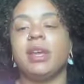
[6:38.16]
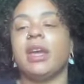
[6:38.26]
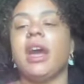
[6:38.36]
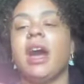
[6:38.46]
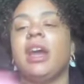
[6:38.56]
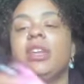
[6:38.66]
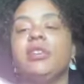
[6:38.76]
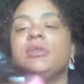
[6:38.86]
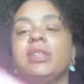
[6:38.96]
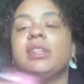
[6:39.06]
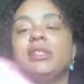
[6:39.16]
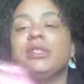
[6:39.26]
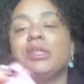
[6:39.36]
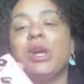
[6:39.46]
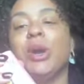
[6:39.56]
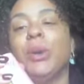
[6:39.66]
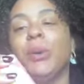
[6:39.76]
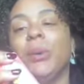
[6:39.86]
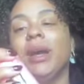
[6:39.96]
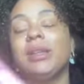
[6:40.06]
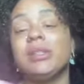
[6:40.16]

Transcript: Like I use this so,